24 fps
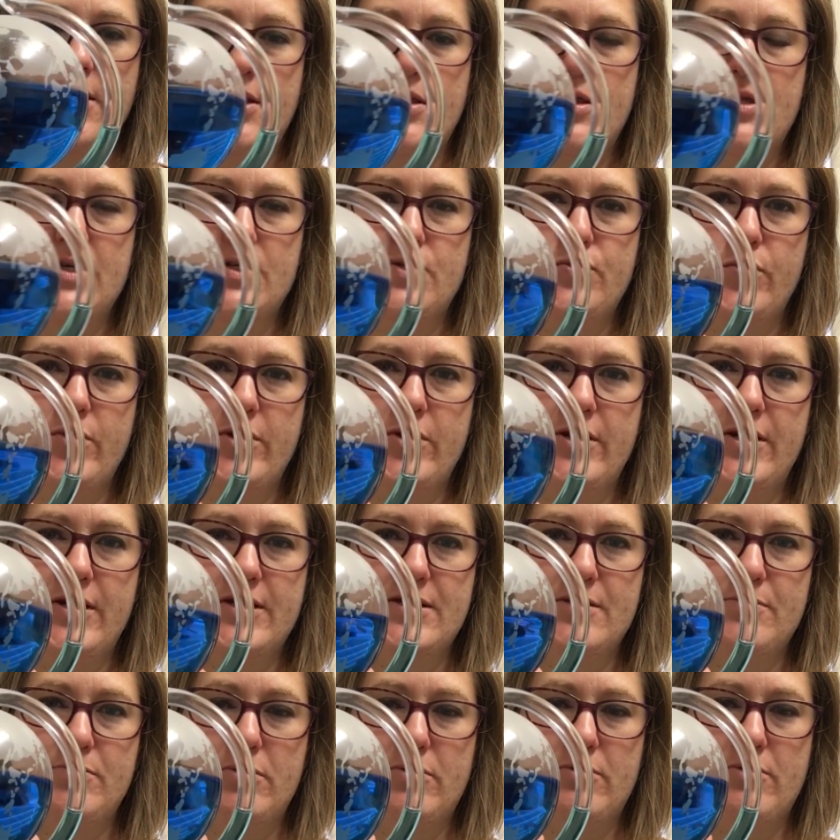This one is
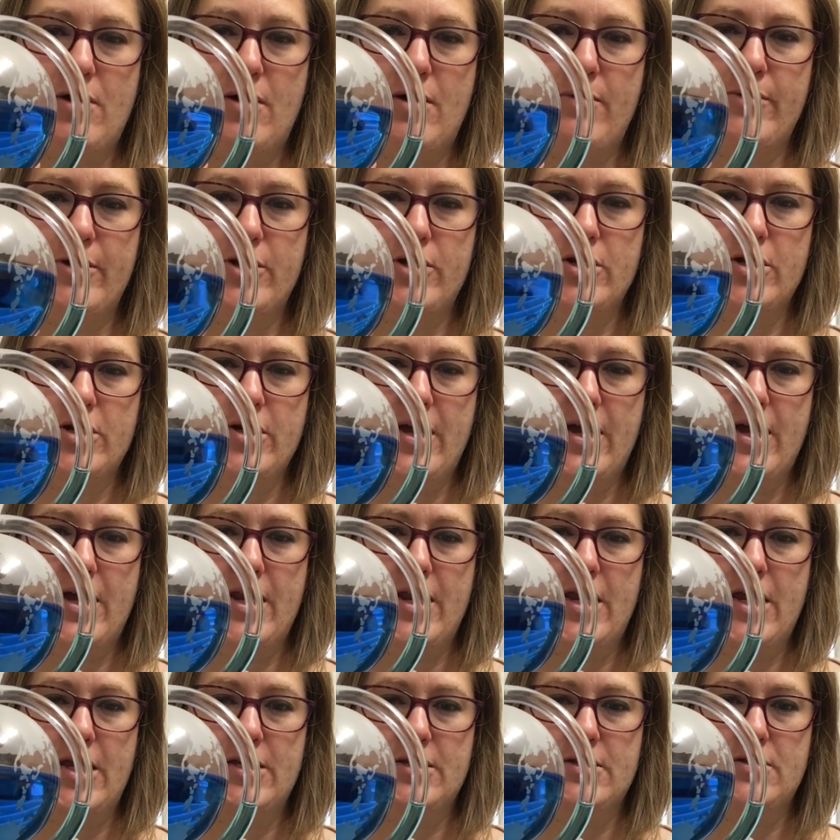a barometer, and
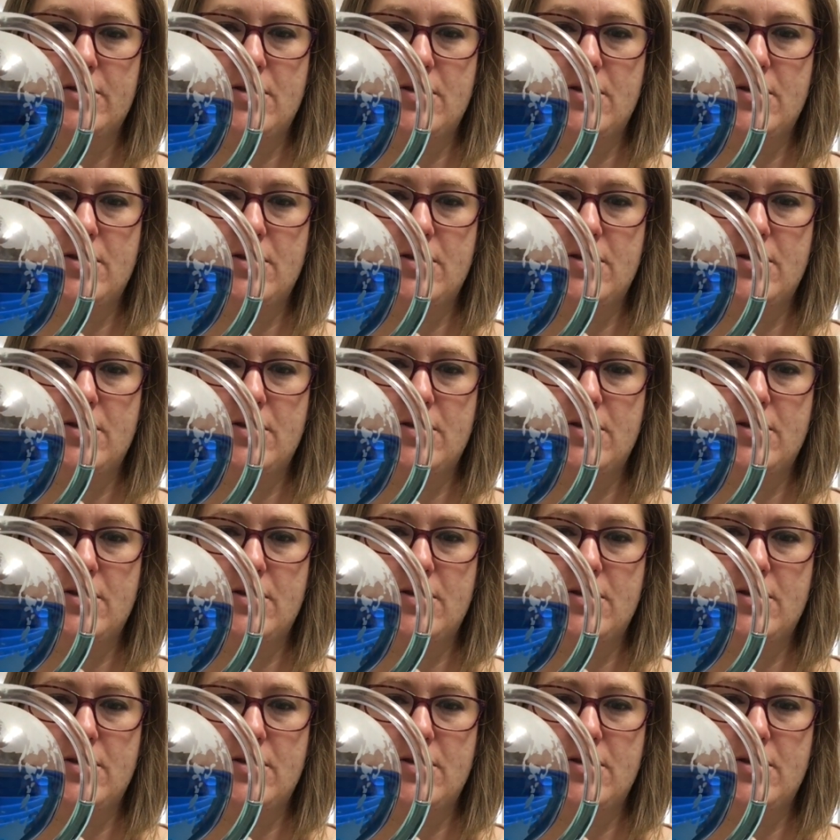it